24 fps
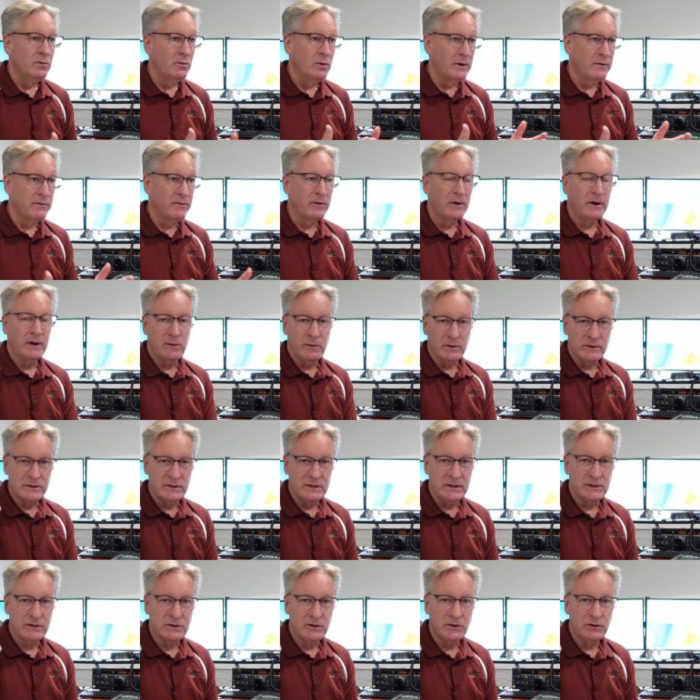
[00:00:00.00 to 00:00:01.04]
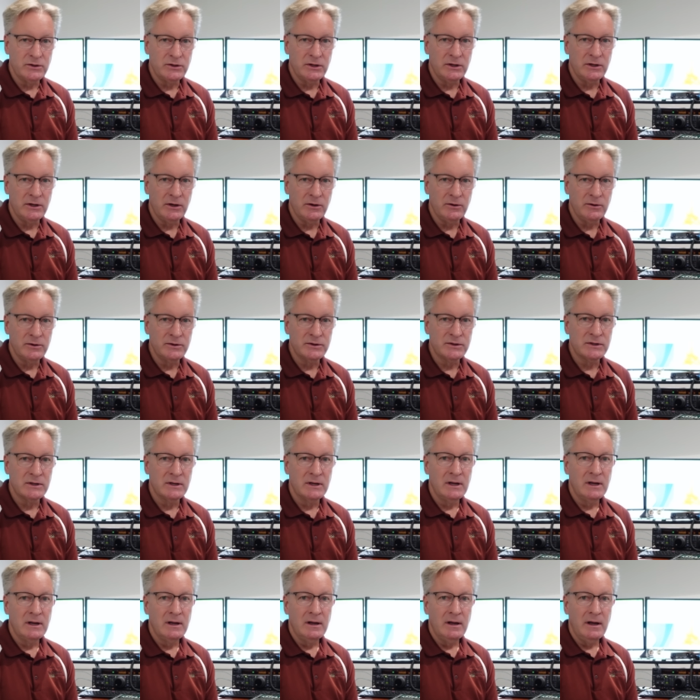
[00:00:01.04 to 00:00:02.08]
what frequencies could you use,
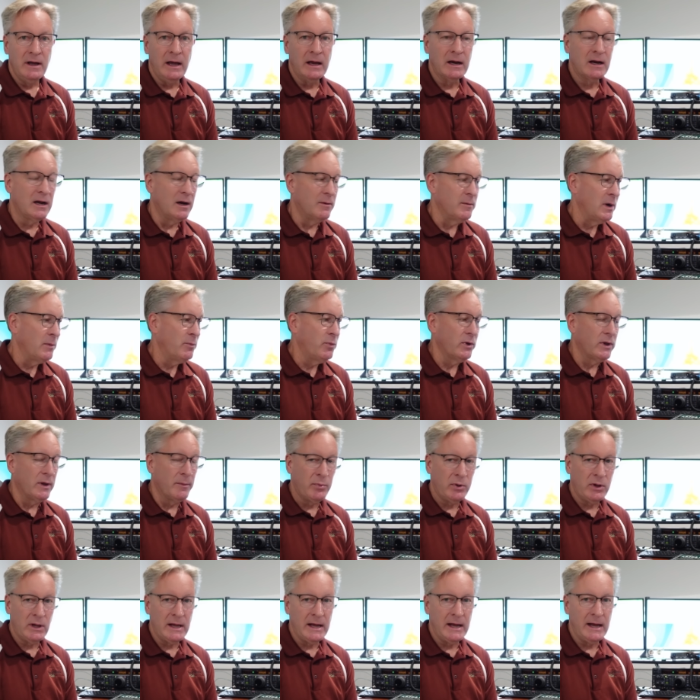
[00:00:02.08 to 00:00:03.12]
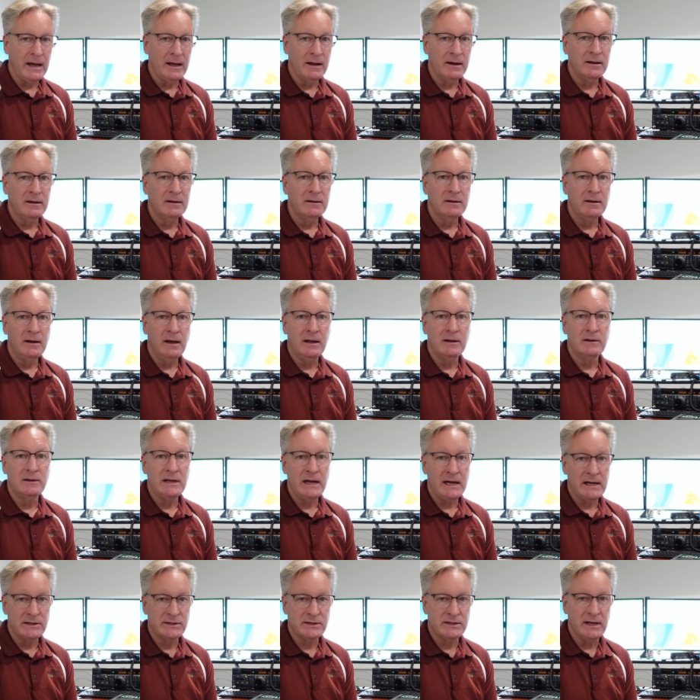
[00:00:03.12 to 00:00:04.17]
and come up with a plan and
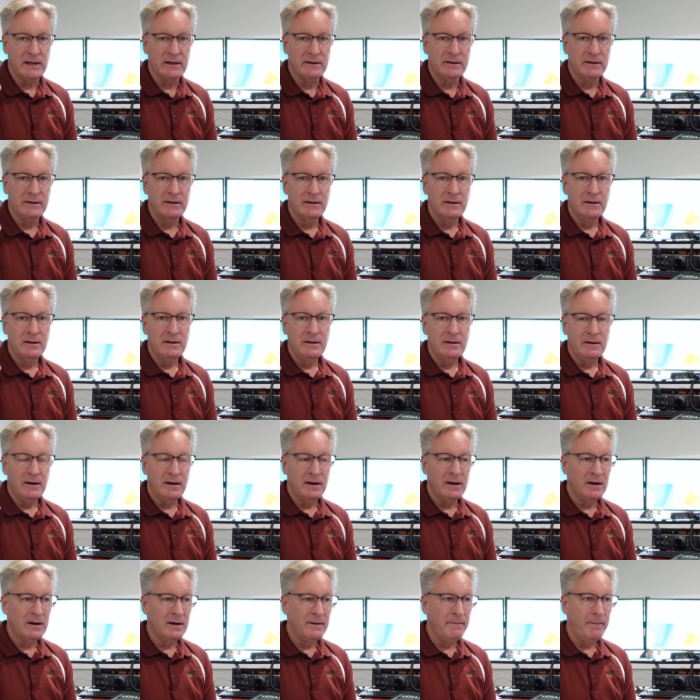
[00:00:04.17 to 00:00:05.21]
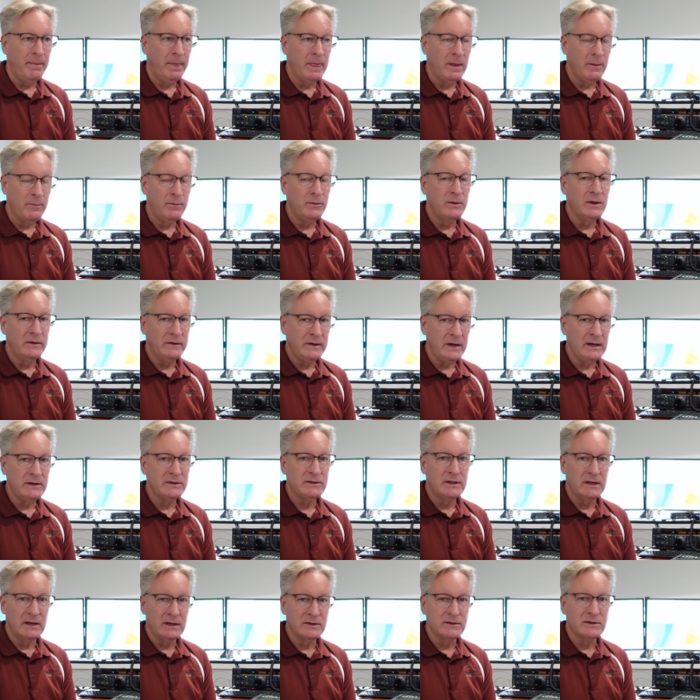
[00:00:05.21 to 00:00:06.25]
test it. The
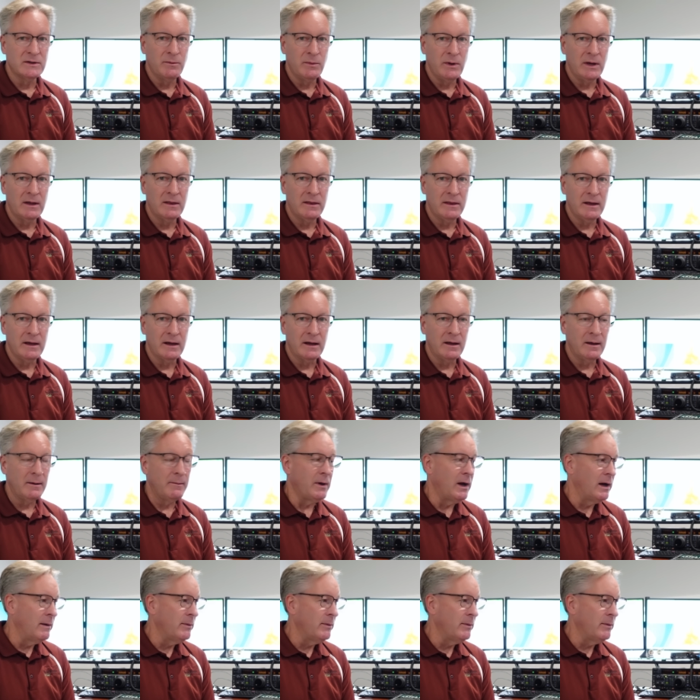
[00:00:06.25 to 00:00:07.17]
testing is the big thing. I'm